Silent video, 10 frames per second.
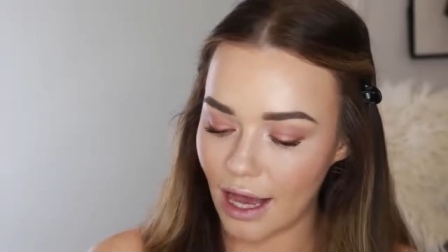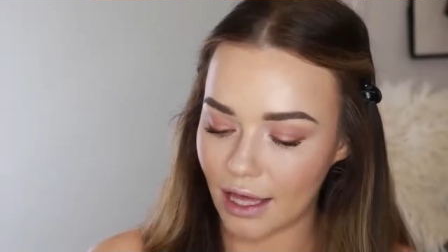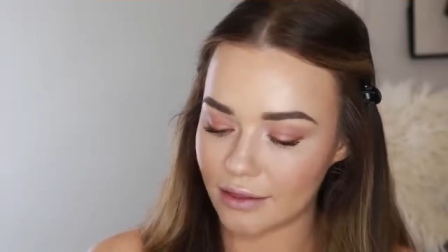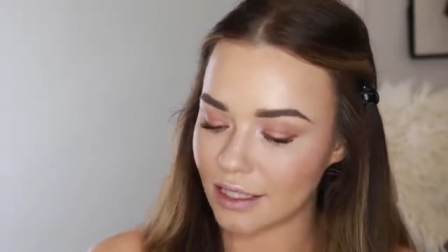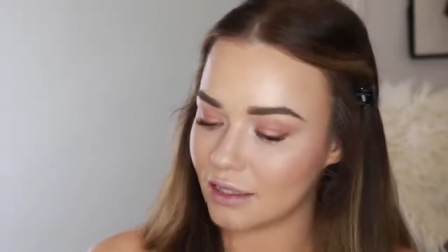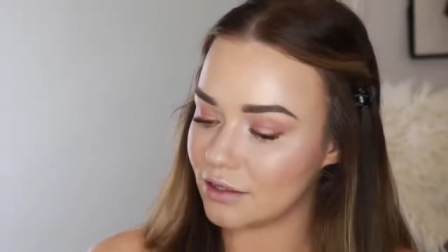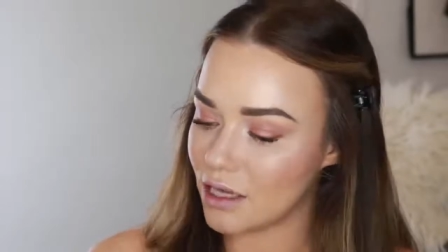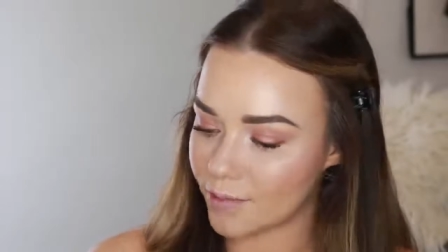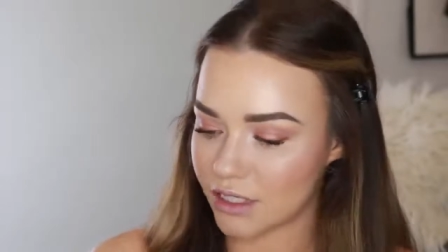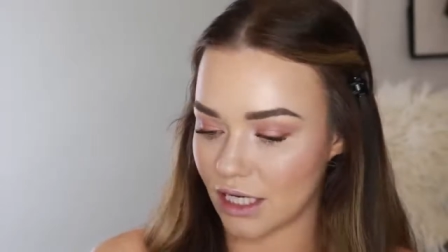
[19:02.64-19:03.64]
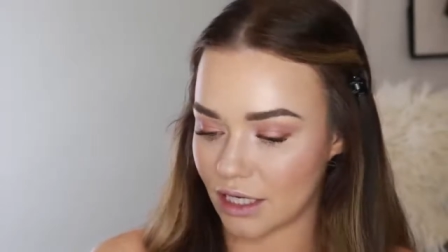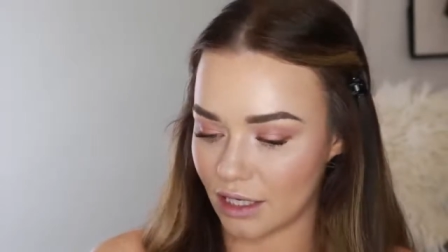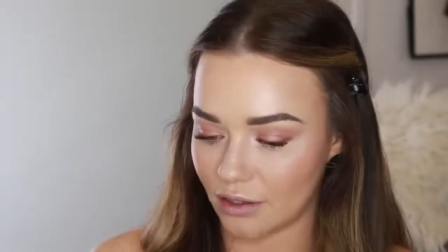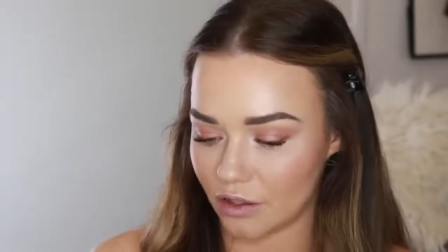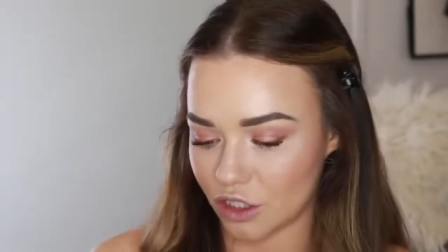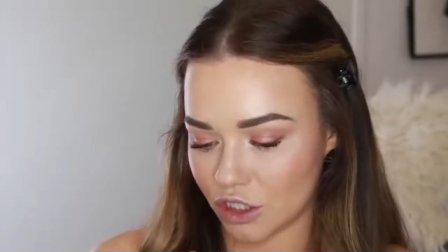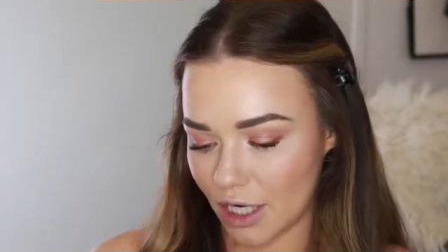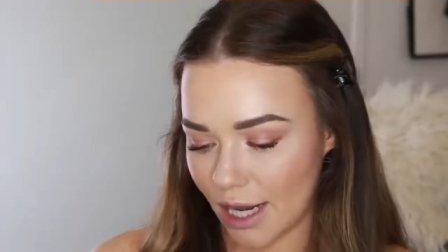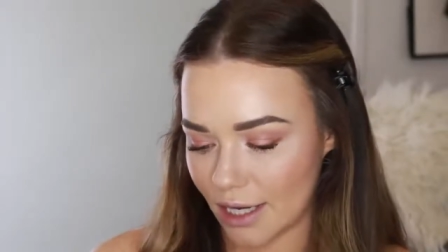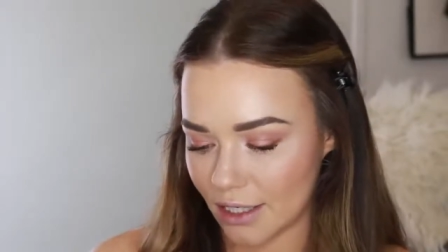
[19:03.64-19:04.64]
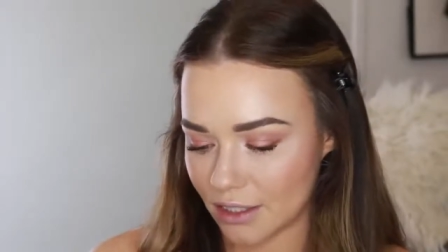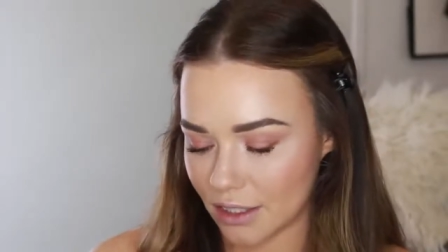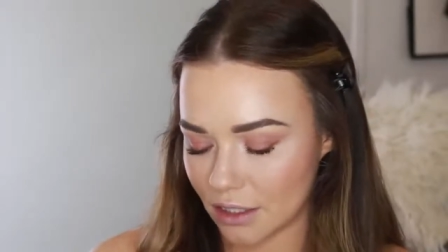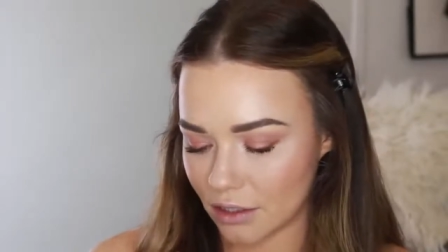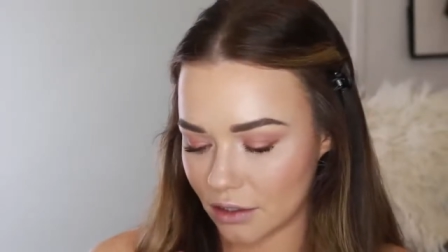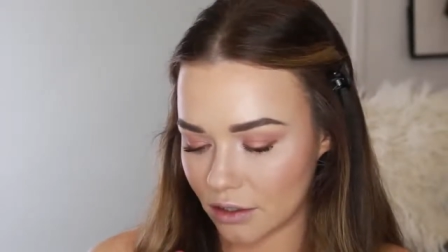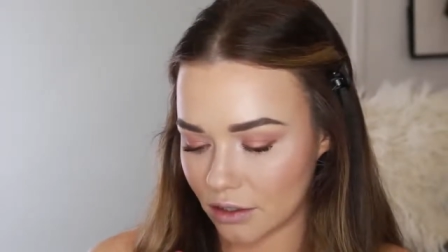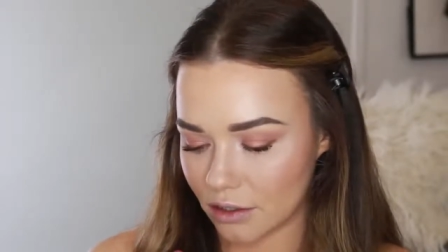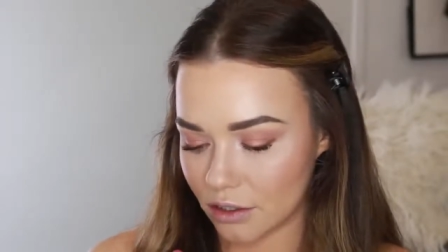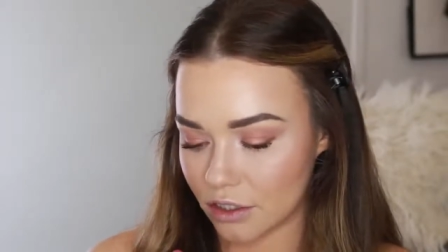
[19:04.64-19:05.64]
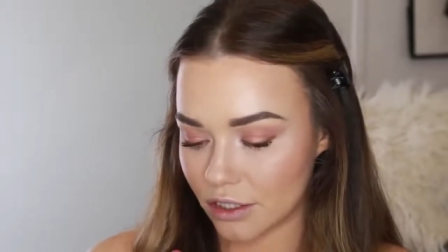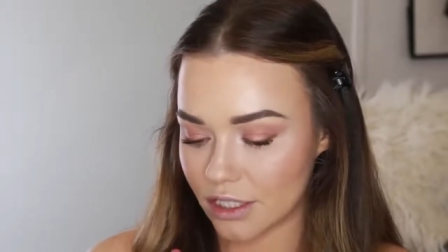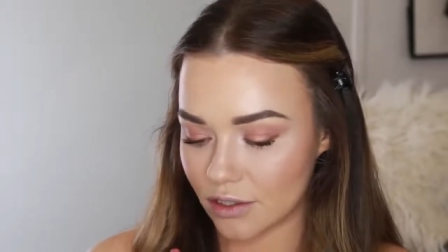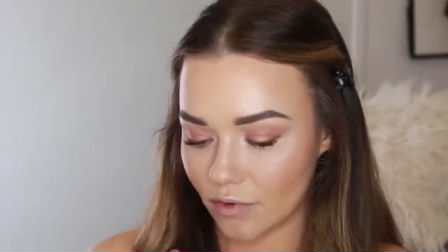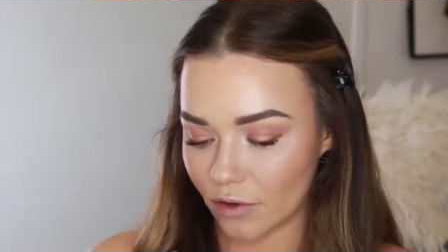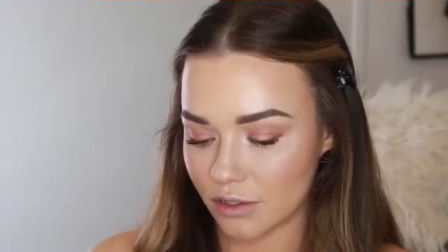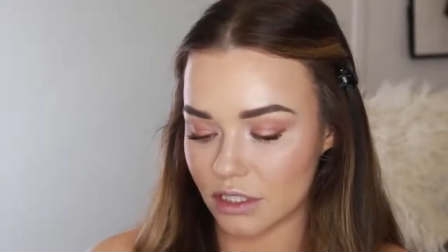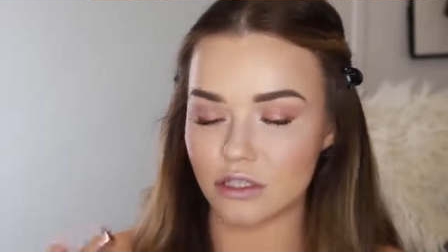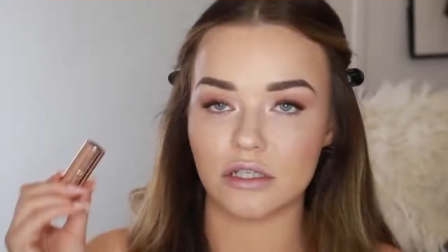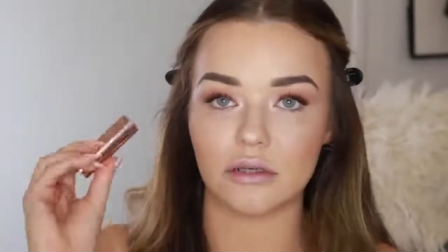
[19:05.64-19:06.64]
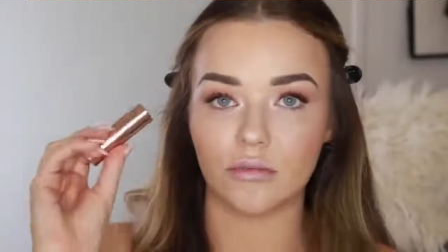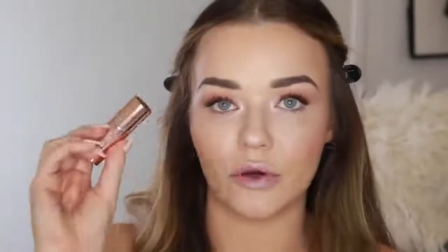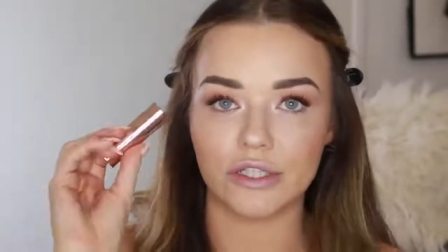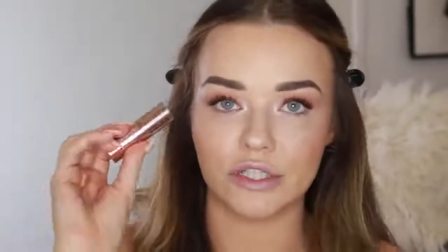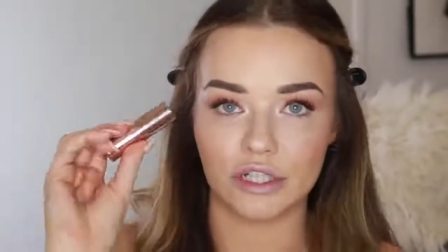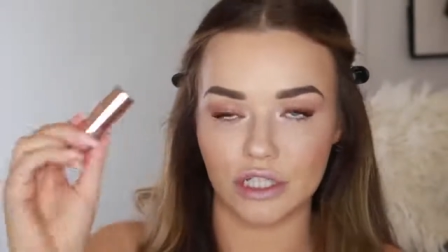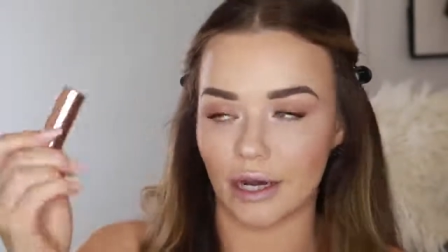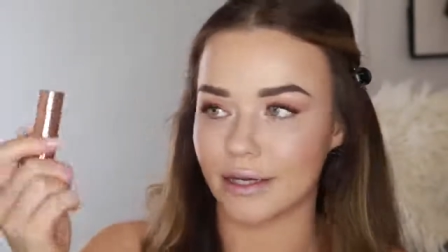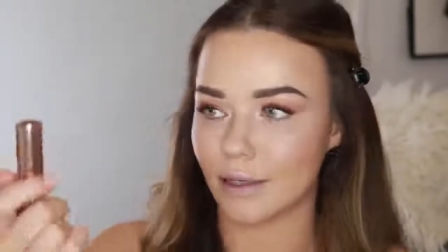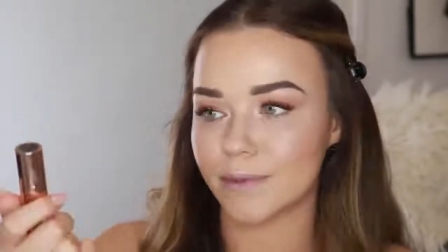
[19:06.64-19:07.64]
And the lipstick in the shade Dusty Rose. It's just a moisture shine